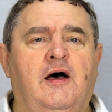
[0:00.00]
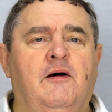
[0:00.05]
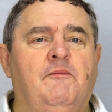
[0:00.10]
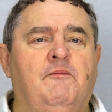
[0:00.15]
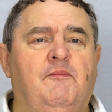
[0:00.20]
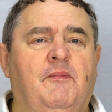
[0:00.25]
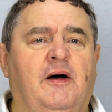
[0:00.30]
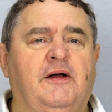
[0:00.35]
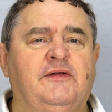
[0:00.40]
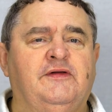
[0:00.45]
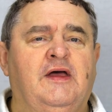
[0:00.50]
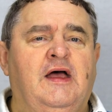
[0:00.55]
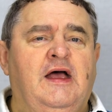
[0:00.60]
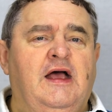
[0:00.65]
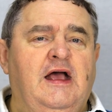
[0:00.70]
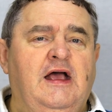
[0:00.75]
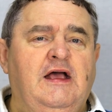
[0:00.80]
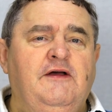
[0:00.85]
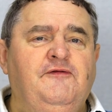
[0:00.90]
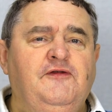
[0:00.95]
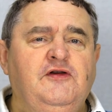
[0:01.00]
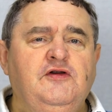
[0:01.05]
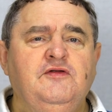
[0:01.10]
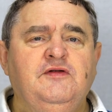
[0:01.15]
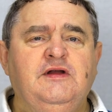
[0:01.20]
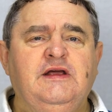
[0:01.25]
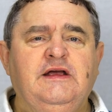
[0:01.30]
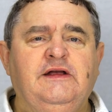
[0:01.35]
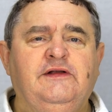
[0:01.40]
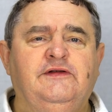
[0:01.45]
but if
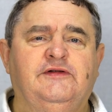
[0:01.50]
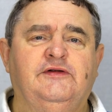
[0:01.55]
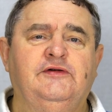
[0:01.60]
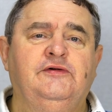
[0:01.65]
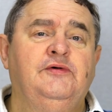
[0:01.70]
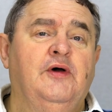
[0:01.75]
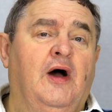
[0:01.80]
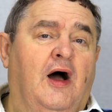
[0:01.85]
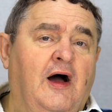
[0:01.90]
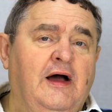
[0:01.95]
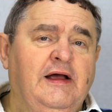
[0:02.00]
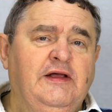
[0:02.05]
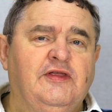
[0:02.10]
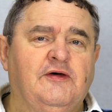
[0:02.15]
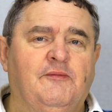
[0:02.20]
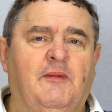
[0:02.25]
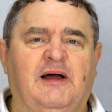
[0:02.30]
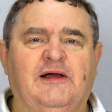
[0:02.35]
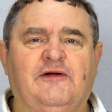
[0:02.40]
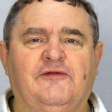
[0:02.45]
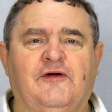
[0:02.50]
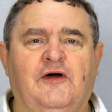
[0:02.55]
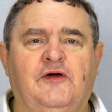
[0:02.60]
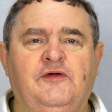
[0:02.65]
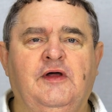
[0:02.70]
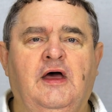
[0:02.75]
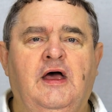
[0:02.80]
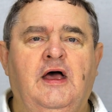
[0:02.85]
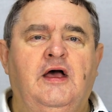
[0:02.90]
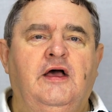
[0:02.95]
you need to hide the
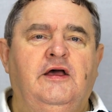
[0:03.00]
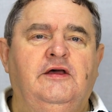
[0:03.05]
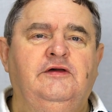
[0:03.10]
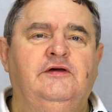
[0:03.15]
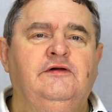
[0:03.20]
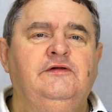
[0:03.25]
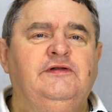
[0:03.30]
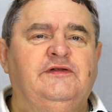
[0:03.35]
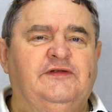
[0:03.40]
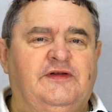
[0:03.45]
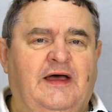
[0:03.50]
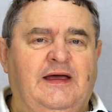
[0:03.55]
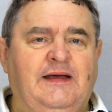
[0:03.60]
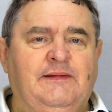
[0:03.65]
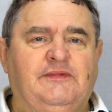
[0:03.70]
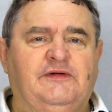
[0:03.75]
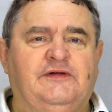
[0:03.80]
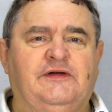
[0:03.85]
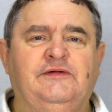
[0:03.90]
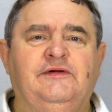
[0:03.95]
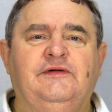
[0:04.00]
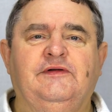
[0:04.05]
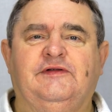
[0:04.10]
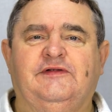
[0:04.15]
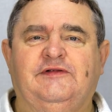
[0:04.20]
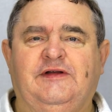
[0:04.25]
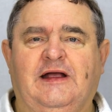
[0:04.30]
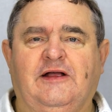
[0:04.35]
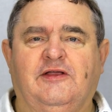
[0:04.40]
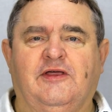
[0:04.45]
microphone, use tape to
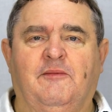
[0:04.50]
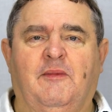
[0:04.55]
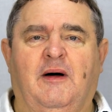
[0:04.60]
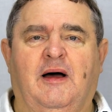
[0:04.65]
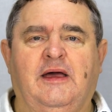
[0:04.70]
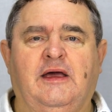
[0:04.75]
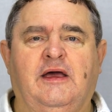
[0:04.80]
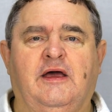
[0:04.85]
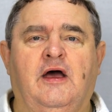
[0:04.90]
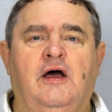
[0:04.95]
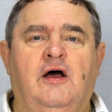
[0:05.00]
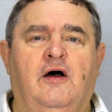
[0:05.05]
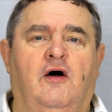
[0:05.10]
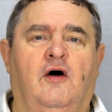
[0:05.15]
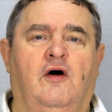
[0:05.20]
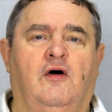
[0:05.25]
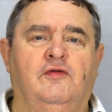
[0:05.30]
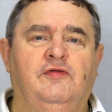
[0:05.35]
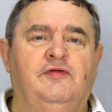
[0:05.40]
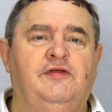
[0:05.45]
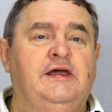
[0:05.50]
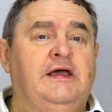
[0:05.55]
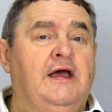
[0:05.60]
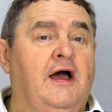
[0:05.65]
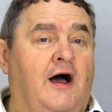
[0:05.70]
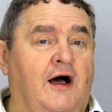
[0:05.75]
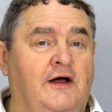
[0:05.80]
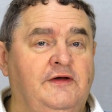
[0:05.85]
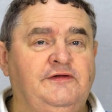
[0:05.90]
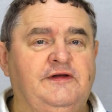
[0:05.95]
stick the mic on
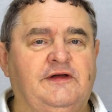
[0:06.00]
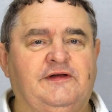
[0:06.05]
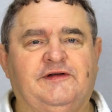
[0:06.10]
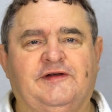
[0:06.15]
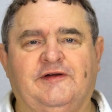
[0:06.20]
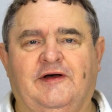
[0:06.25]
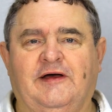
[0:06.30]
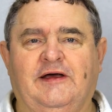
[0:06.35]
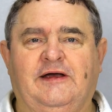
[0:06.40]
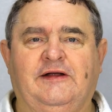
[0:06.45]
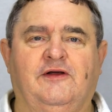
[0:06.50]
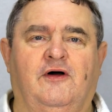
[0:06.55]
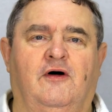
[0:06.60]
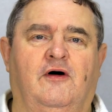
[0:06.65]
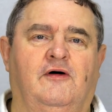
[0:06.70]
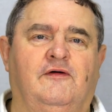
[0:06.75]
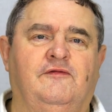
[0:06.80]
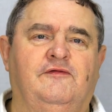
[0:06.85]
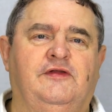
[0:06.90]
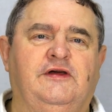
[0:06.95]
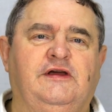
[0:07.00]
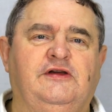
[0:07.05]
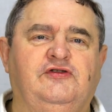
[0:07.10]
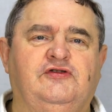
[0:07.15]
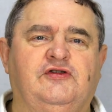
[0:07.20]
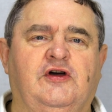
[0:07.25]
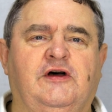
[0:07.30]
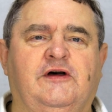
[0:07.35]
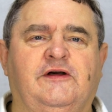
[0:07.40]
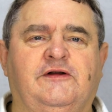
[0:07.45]
the underside of the
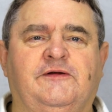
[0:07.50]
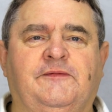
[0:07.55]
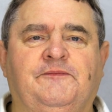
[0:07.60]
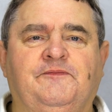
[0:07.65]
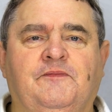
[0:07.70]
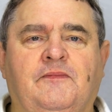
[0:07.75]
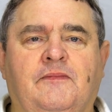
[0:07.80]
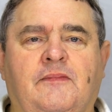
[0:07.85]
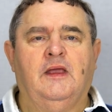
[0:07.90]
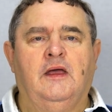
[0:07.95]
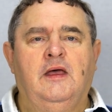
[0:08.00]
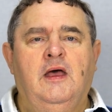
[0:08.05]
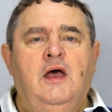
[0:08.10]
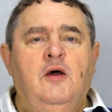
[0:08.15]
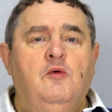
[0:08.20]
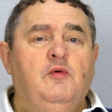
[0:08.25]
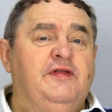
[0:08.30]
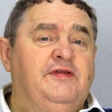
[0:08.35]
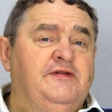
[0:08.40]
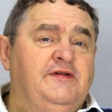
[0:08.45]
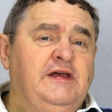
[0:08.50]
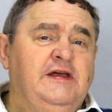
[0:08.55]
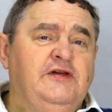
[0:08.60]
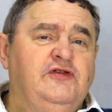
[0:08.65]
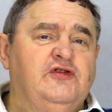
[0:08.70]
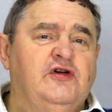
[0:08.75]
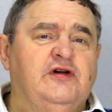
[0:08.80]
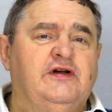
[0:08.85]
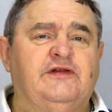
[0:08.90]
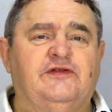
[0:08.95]
shirt. With
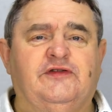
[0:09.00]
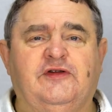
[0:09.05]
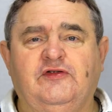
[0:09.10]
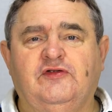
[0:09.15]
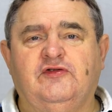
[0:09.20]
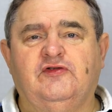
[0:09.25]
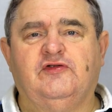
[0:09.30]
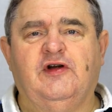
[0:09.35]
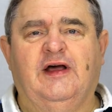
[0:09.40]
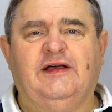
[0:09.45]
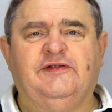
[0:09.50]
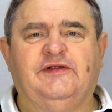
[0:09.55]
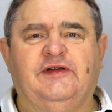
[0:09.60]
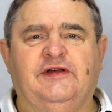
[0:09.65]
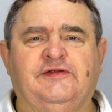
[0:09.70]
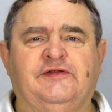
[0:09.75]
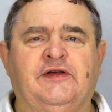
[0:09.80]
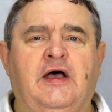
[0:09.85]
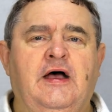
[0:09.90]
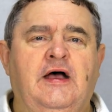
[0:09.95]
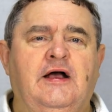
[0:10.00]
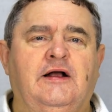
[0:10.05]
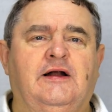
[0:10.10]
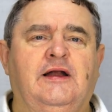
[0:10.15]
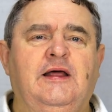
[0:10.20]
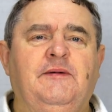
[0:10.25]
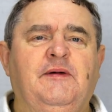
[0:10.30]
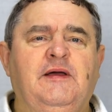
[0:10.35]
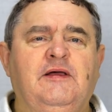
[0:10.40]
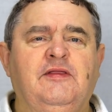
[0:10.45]
t-shirts and dresses,
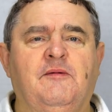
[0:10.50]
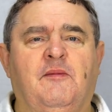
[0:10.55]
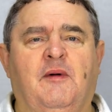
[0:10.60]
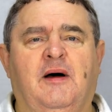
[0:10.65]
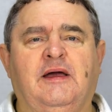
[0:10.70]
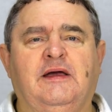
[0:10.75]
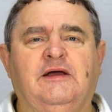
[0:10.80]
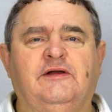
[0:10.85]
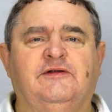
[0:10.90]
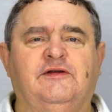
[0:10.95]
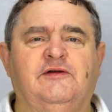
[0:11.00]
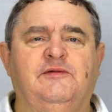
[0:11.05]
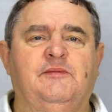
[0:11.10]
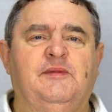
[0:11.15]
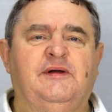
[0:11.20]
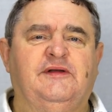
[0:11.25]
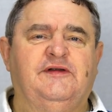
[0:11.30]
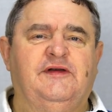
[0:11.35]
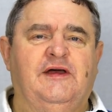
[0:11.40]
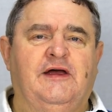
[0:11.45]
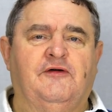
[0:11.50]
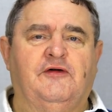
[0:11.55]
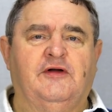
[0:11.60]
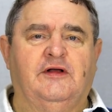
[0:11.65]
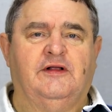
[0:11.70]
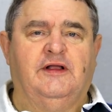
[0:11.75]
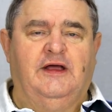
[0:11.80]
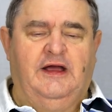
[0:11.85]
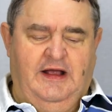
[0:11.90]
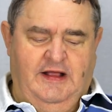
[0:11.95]
clipping the mic to the
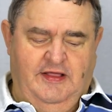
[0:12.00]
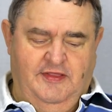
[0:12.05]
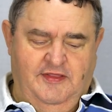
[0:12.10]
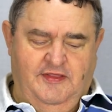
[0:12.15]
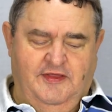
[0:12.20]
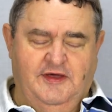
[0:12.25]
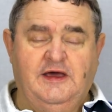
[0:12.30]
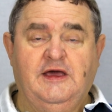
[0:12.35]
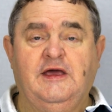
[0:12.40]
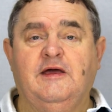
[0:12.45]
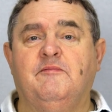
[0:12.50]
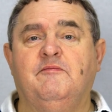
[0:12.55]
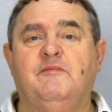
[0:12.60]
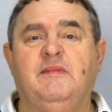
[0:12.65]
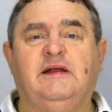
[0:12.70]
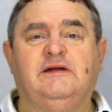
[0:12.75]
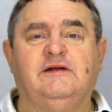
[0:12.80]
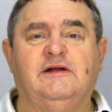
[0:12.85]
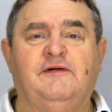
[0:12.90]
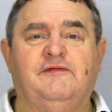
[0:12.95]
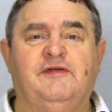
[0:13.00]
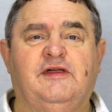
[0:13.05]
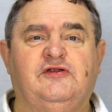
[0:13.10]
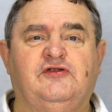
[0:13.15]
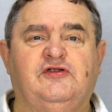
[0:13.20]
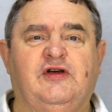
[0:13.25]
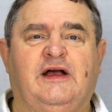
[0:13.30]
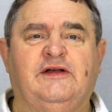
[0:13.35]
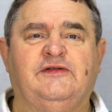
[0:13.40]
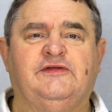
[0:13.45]
material in the middle of the
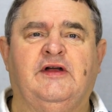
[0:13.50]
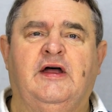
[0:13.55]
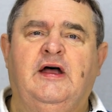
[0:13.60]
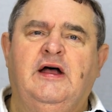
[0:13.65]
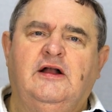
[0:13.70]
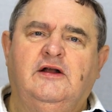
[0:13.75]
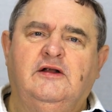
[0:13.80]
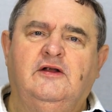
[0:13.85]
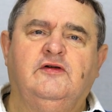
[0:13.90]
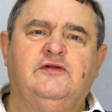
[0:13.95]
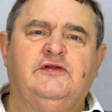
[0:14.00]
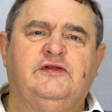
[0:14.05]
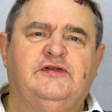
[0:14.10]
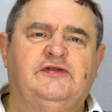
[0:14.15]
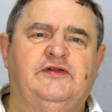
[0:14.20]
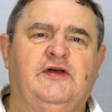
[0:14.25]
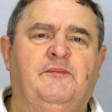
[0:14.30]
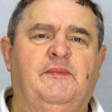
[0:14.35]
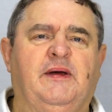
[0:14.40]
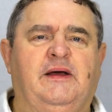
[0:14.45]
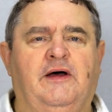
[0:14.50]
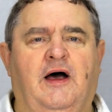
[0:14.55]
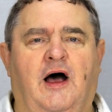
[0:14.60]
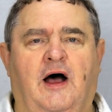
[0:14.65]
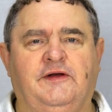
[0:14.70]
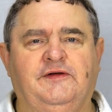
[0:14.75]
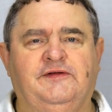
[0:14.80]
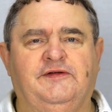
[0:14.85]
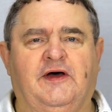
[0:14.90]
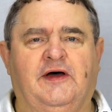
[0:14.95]
chest looks a bit
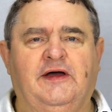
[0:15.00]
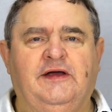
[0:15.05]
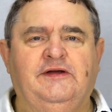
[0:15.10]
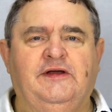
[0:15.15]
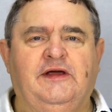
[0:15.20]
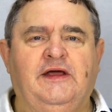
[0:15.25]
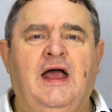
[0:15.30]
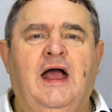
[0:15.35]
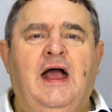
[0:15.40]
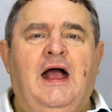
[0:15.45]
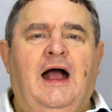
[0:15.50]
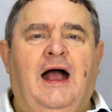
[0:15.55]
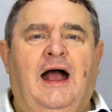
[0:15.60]
untidy,